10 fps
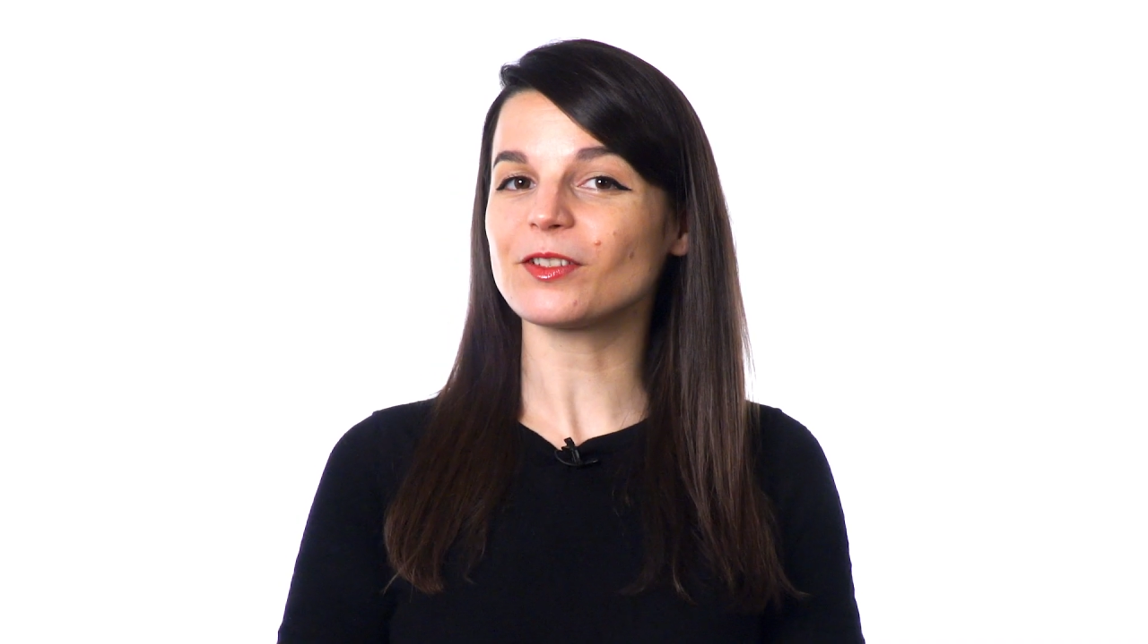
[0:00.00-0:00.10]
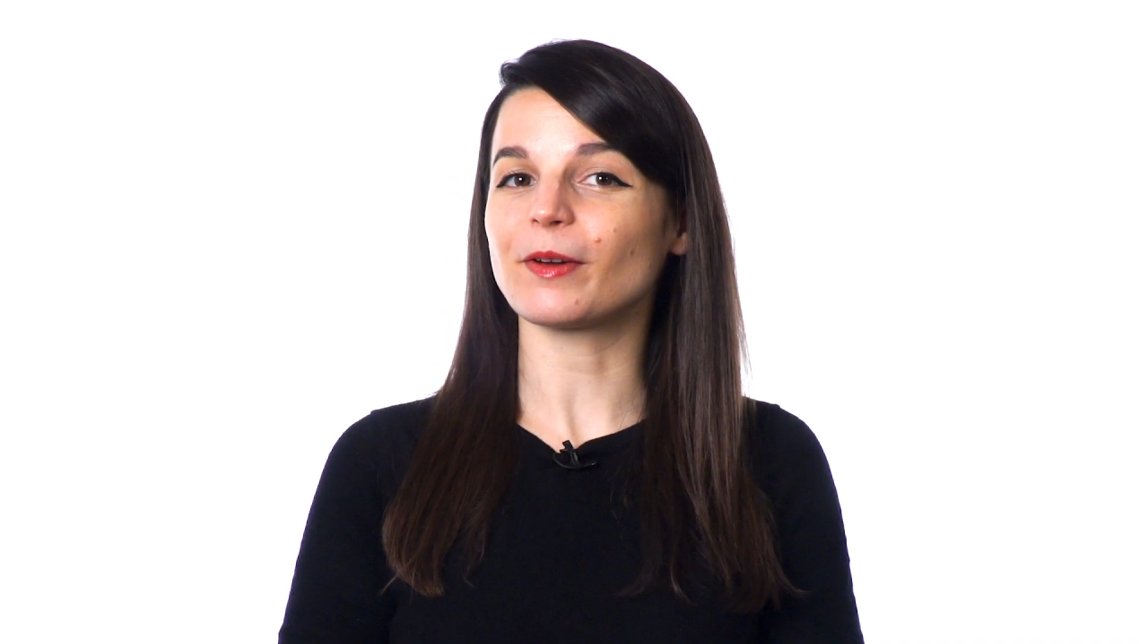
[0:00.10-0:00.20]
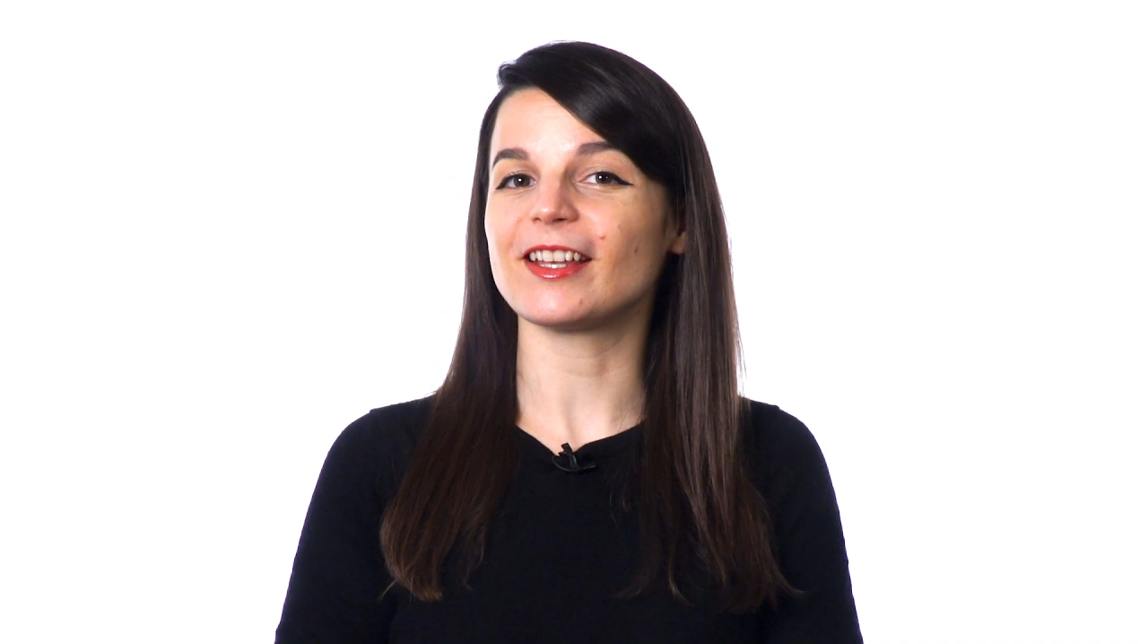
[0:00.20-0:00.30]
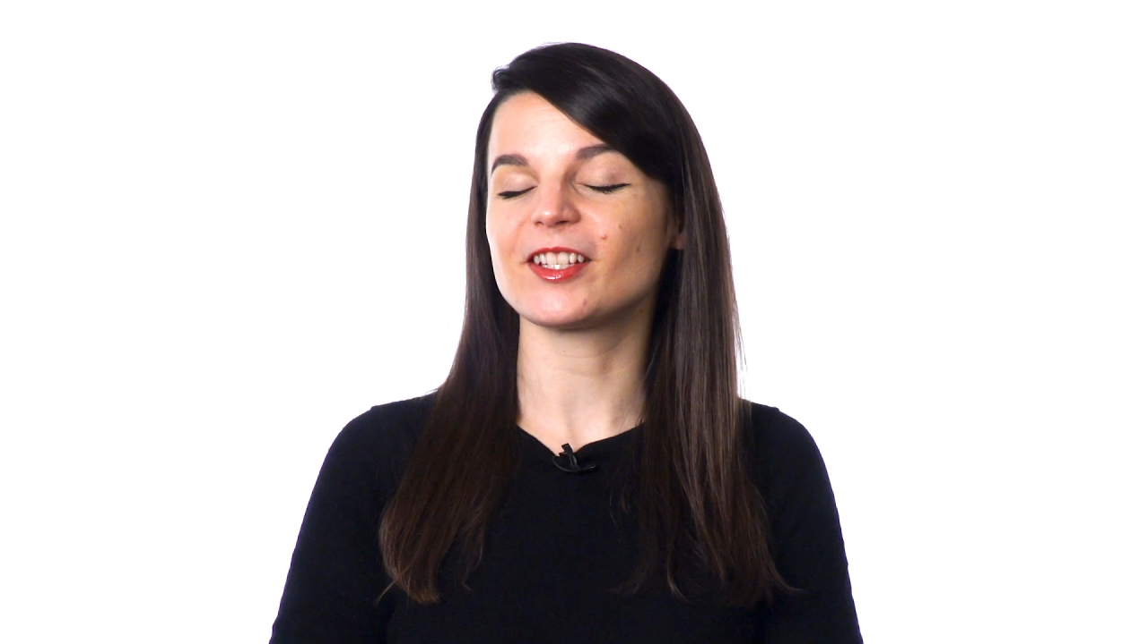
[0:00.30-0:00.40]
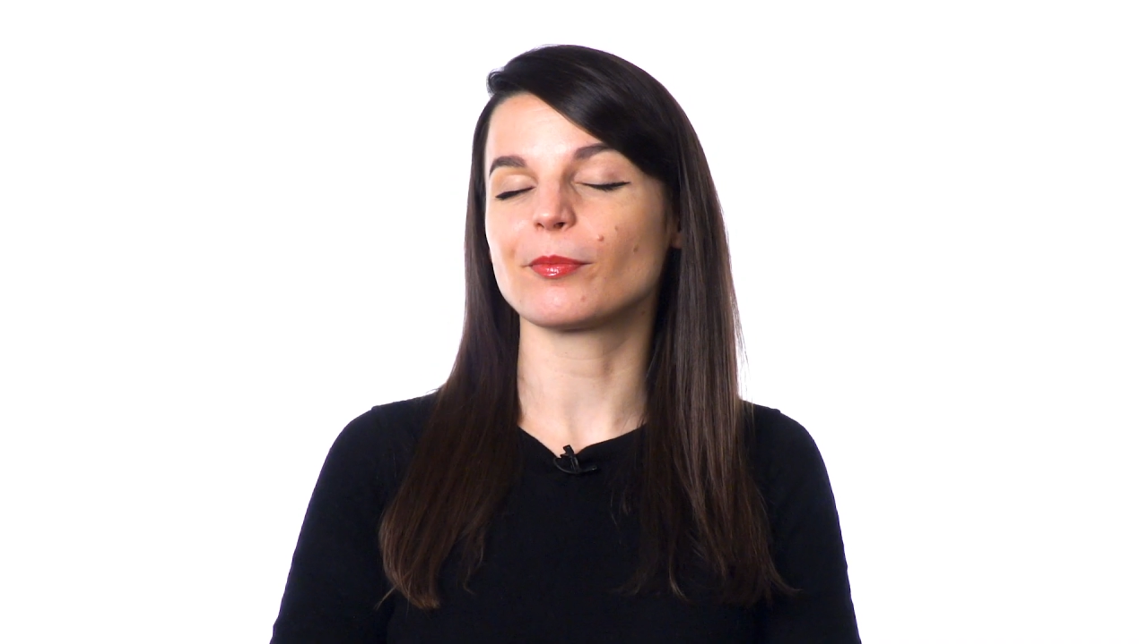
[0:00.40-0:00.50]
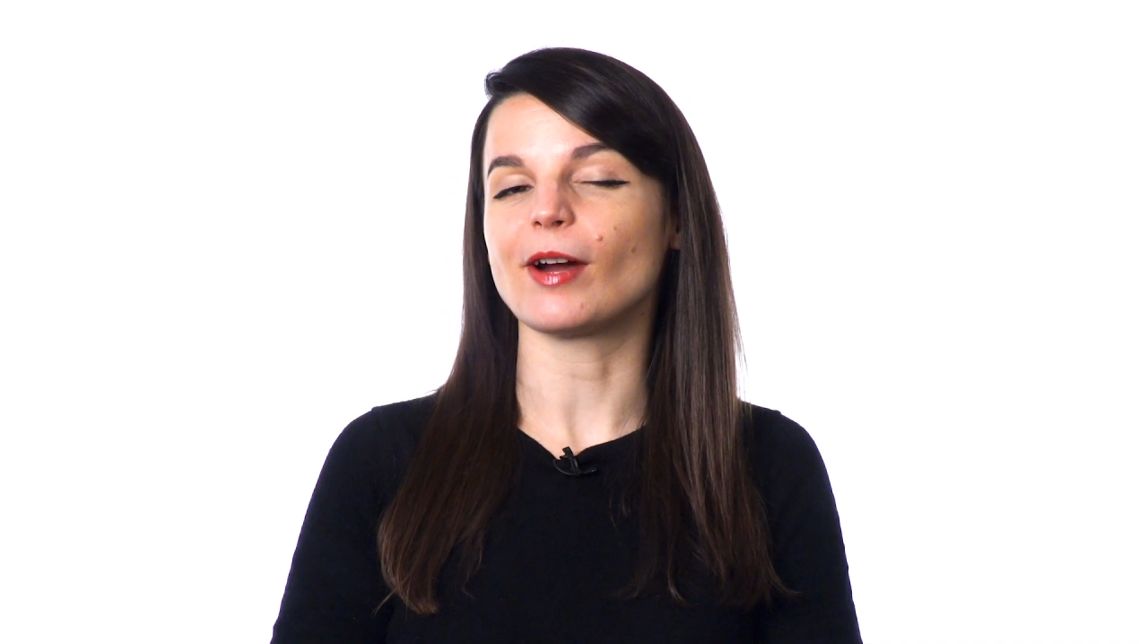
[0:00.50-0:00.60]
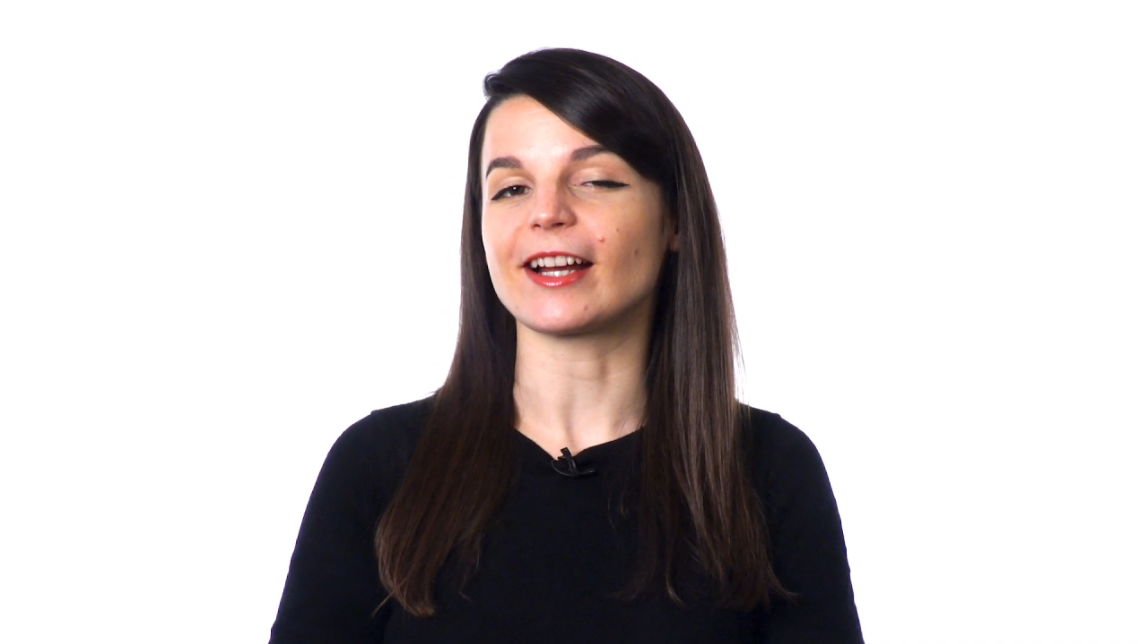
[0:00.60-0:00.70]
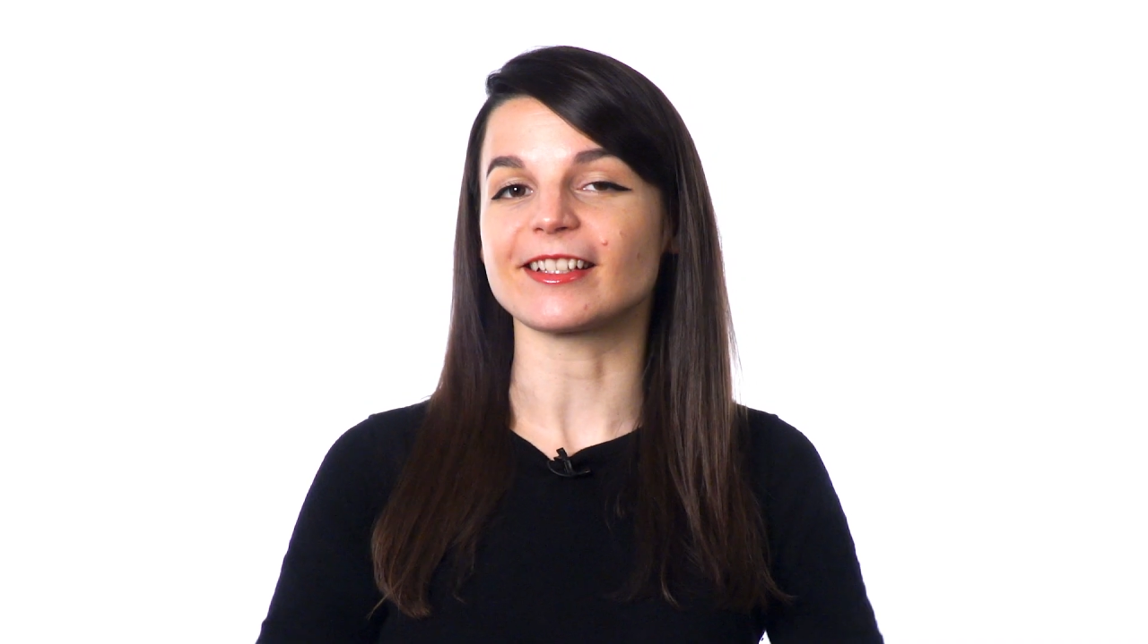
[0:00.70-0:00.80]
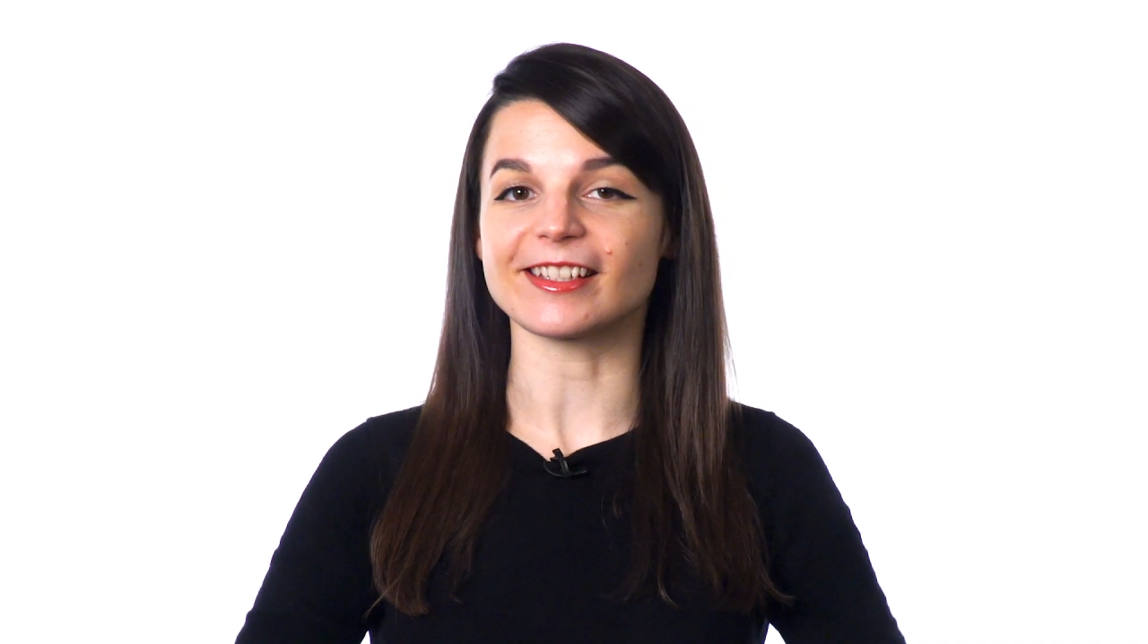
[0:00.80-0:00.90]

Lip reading: ways to practice